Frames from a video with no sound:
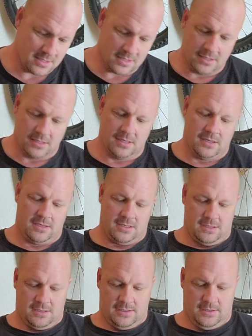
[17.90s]

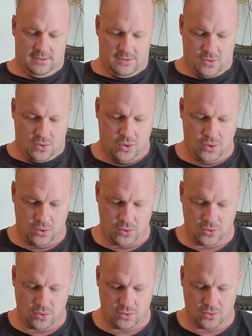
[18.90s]

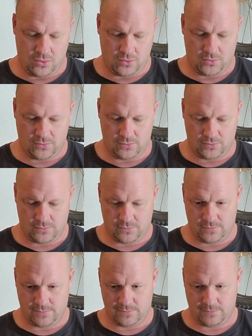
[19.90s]

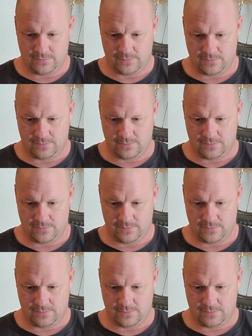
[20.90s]
No one is speaking in this clip.